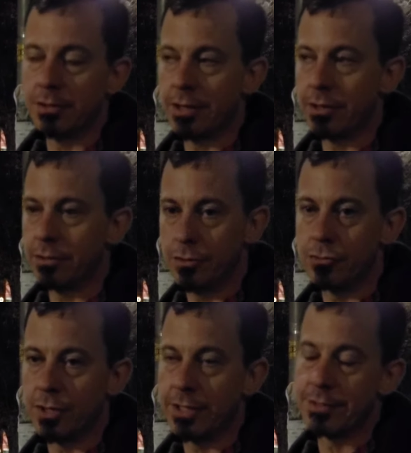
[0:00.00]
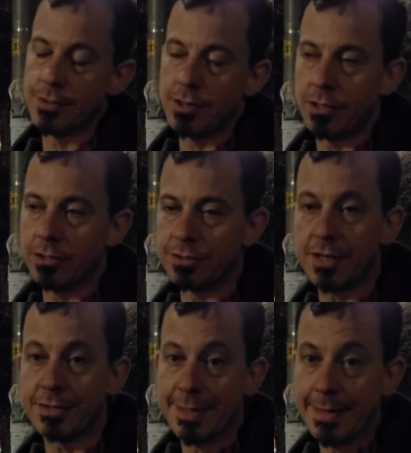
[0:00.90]
their nutrients, their
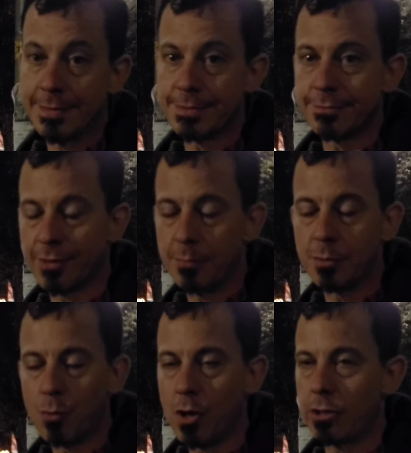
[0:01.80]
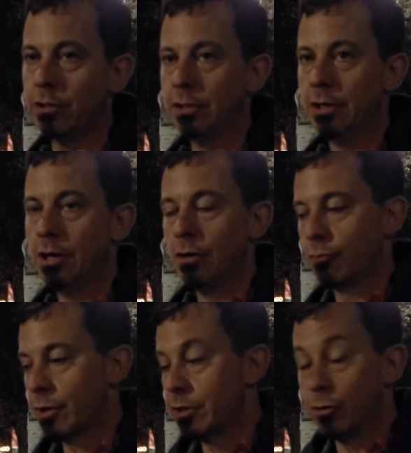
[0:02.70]
sustenance from the water.
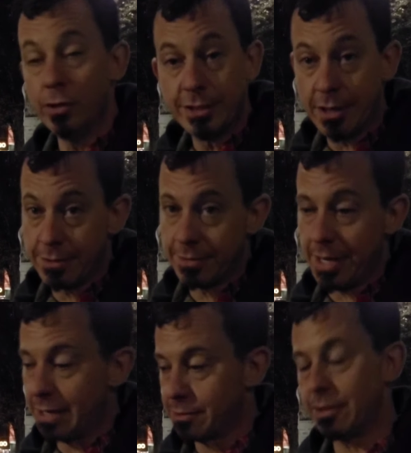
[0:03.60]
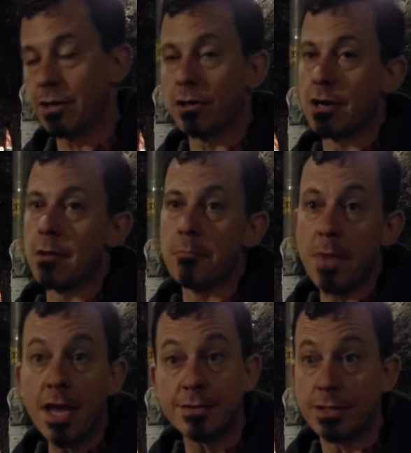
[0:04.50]
Where geoducks actually are an
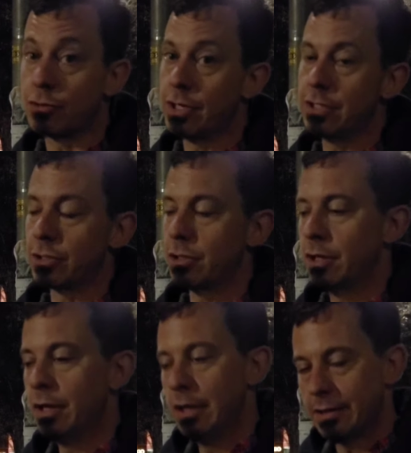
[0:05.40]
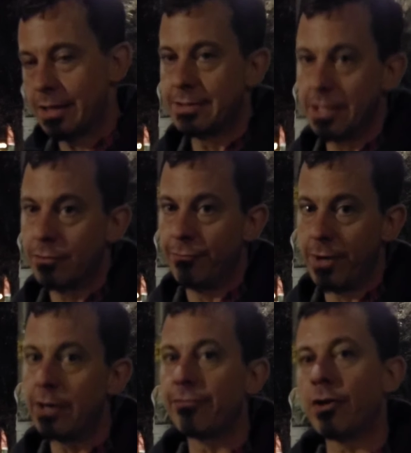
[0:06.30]
amazing creature that dig
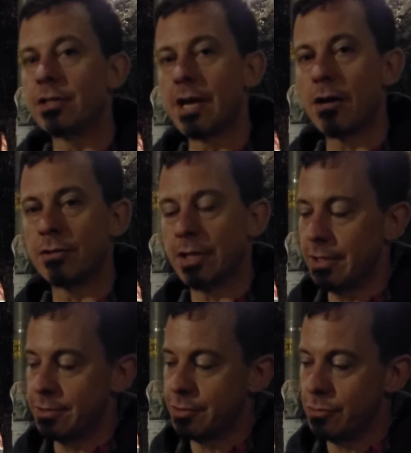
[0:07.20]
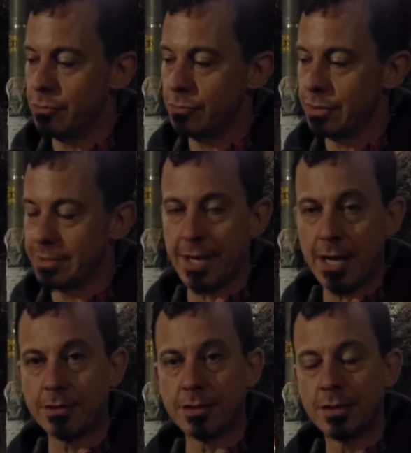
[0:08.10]
very far down into the
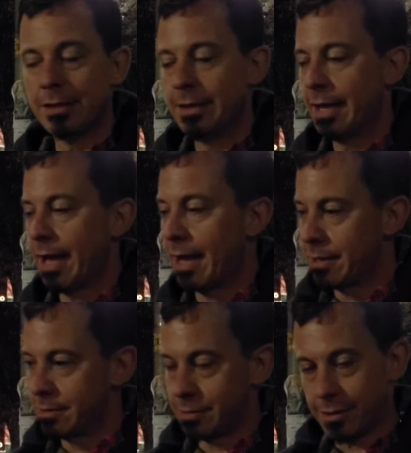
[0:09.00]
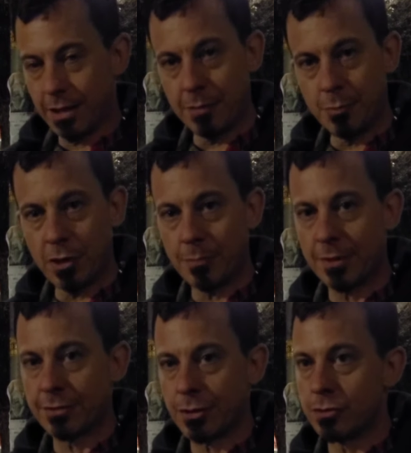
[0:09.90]
sand and they put up
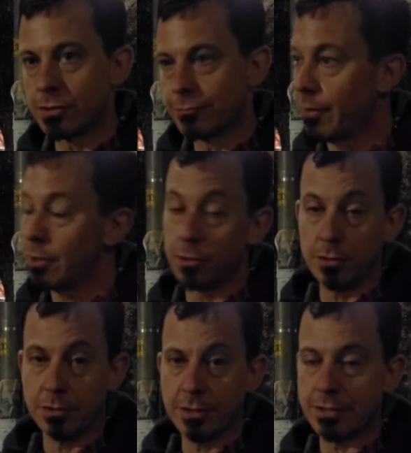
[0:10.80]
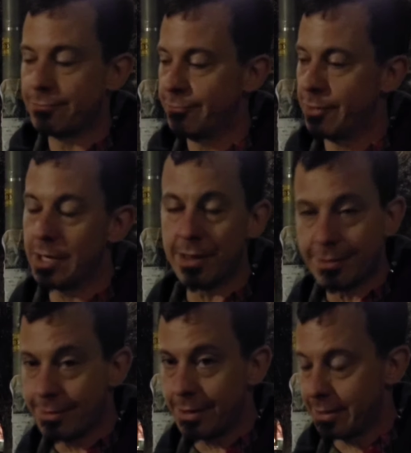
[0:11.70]
this huge funnel, this very
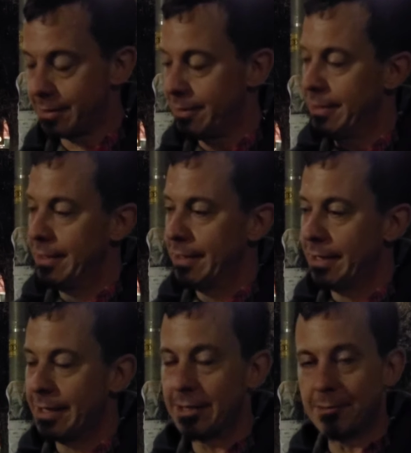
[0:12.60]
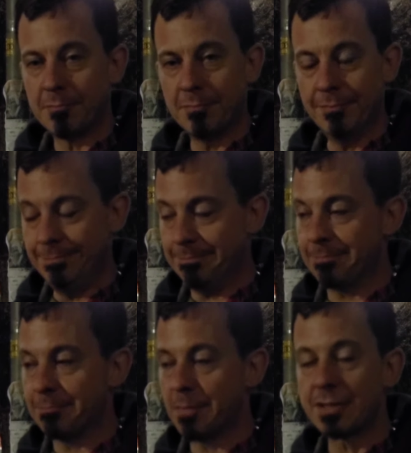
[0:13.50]
thick, um,
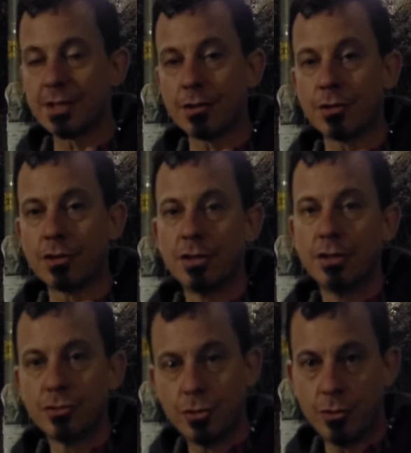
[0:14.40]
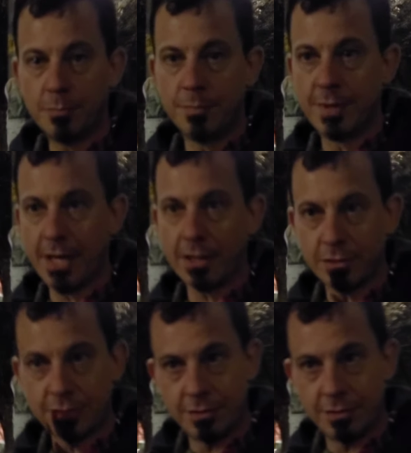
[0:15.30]
muscular tube. That's what you're